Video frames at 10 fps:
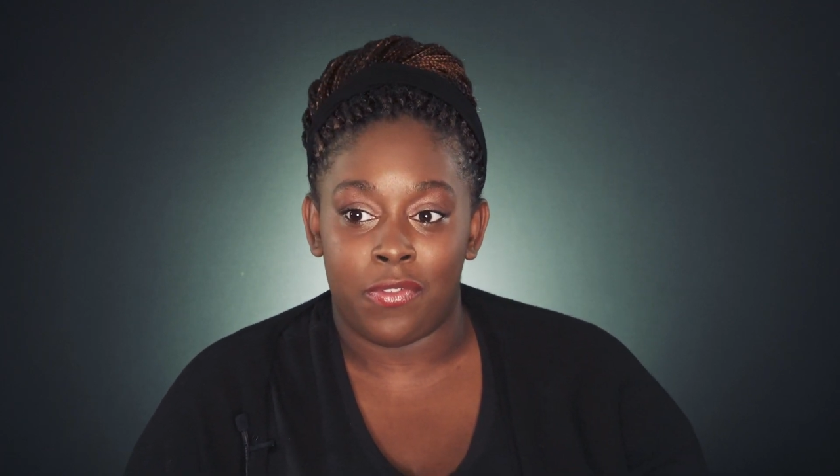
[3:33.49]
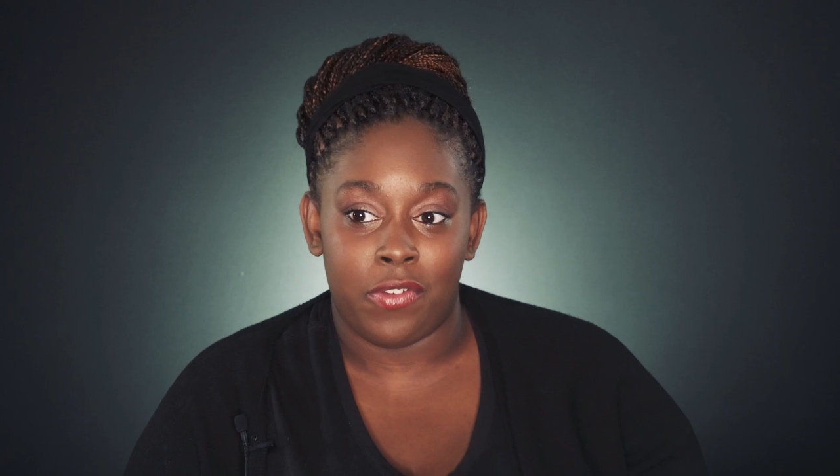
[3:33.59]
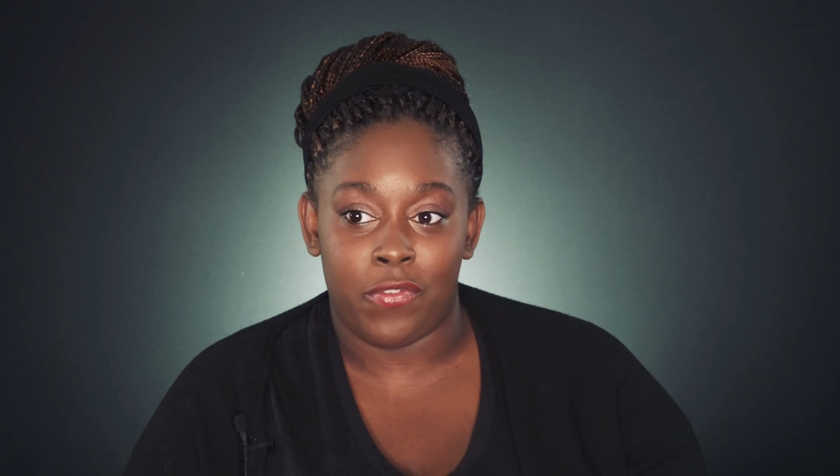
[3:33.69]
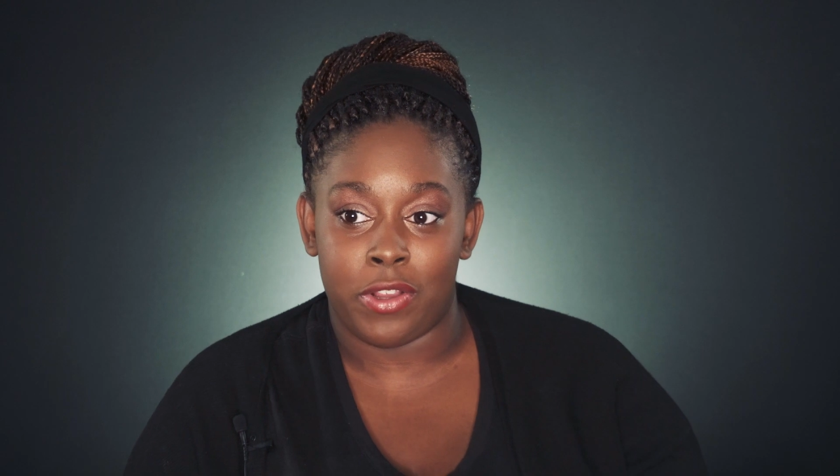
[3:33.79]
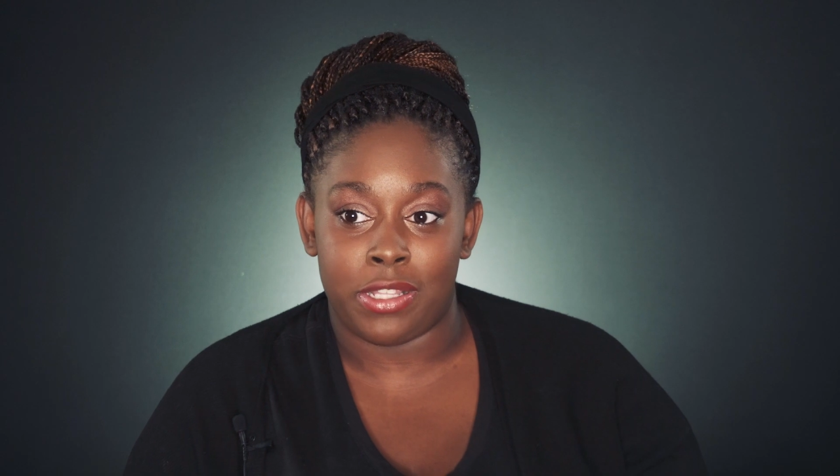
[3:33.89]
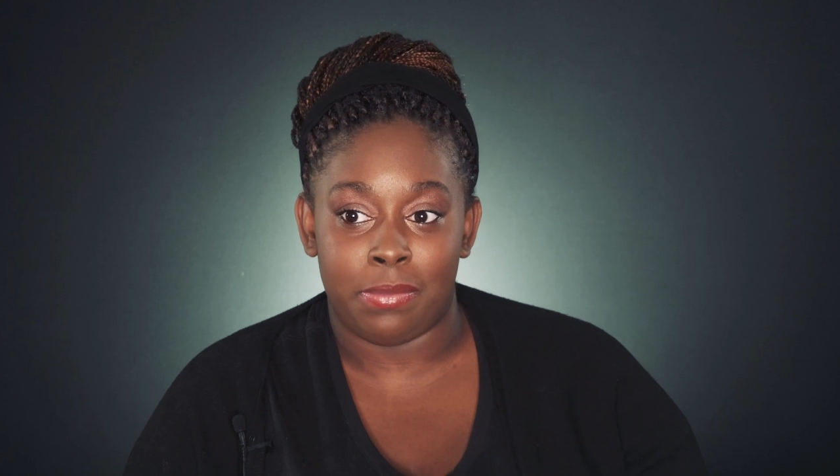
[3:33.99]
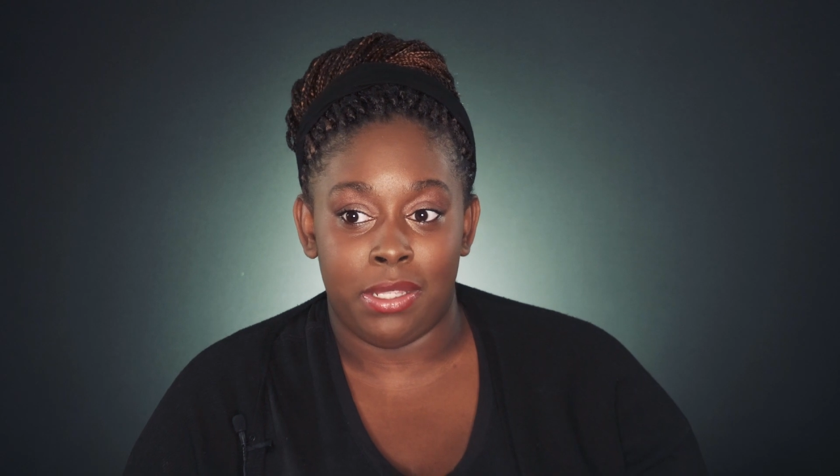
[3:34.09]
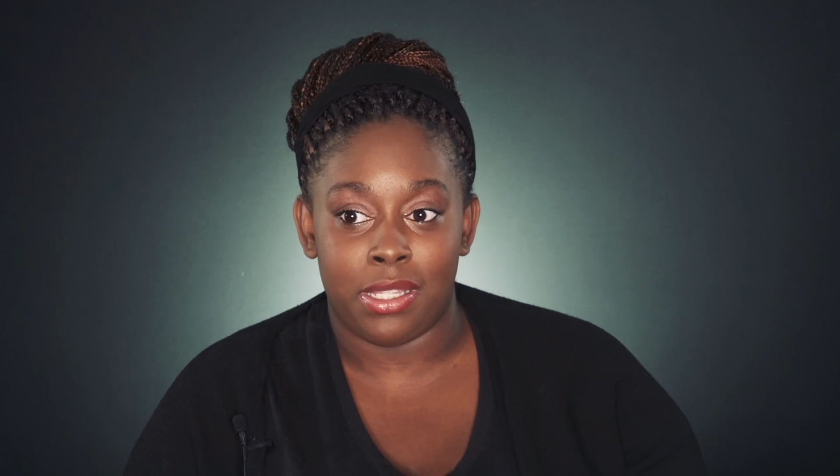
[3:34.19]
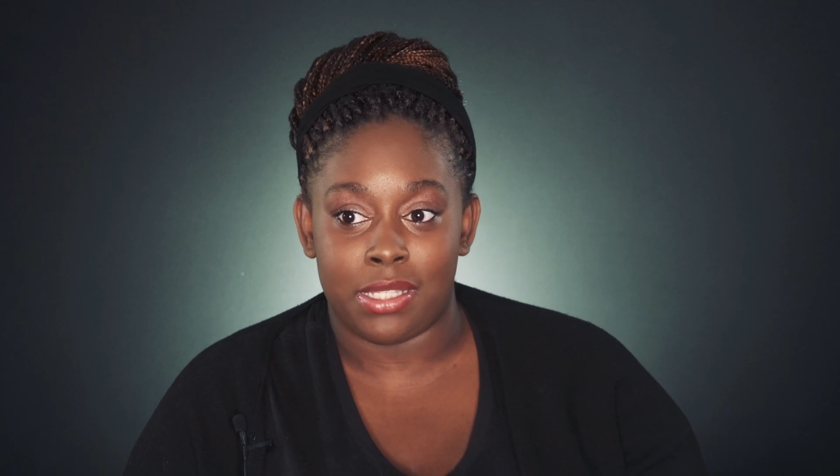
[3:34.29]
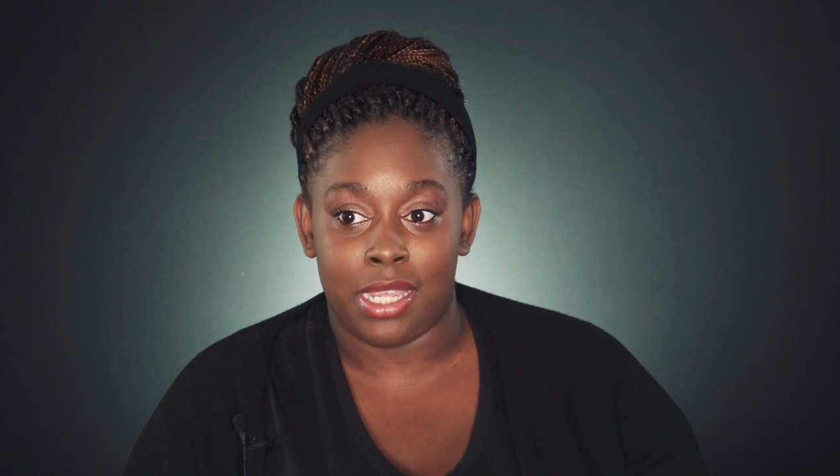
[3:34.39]
fun for it to
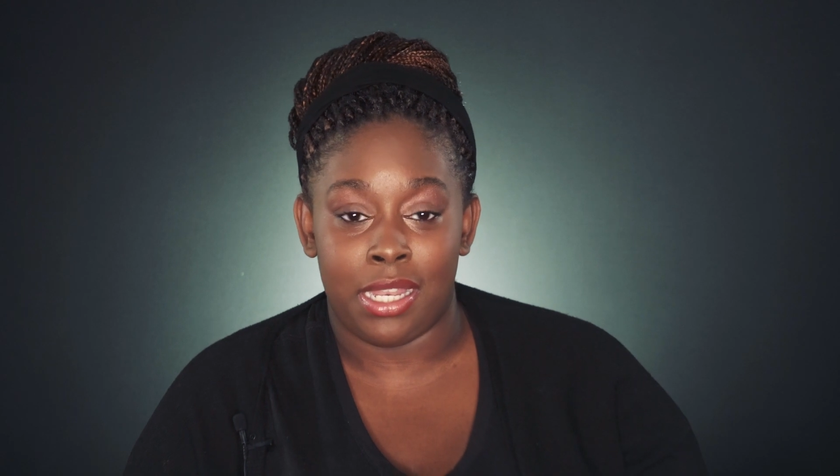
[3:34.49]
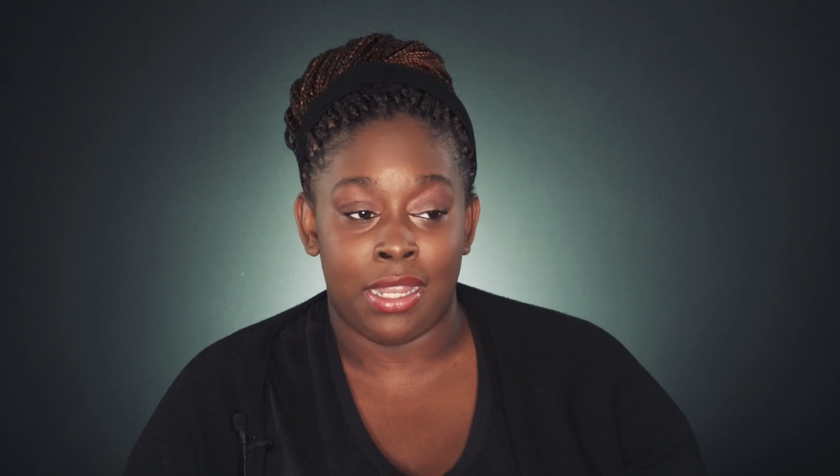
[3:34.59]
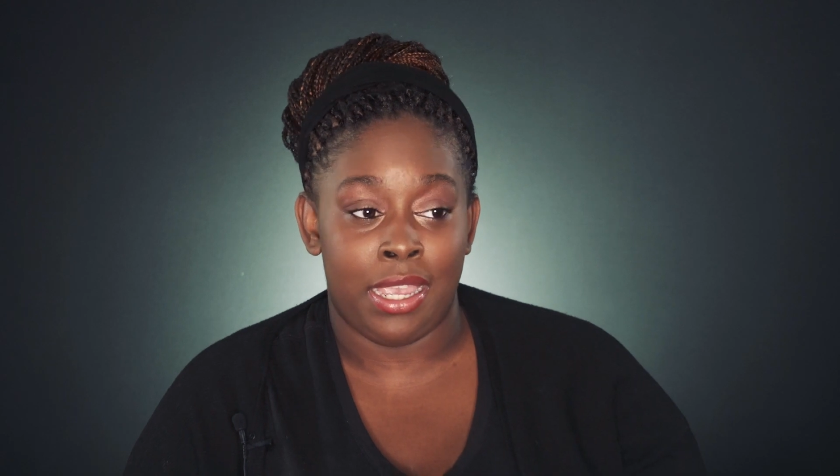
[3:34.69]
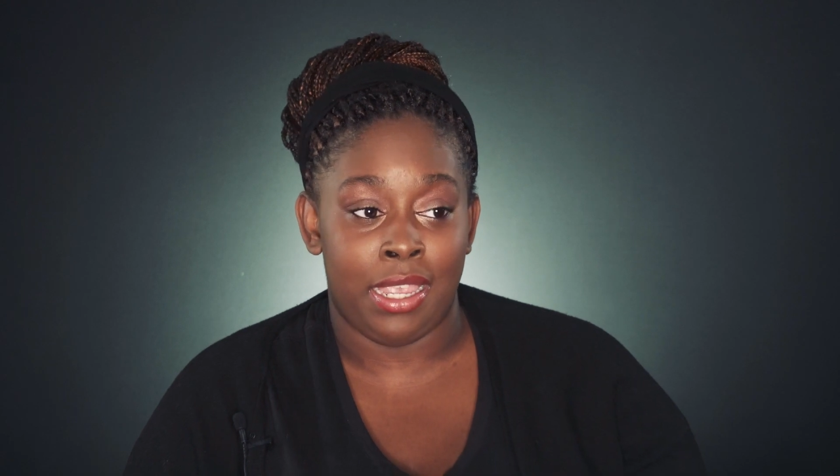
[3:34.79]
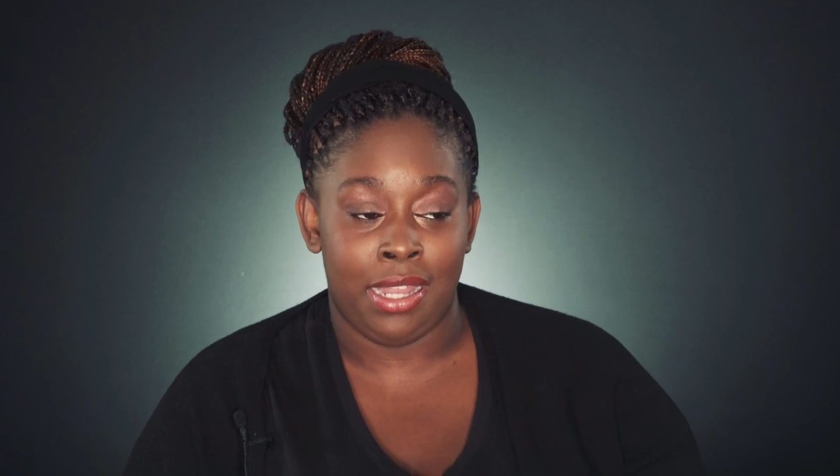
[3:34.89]
be this late at night.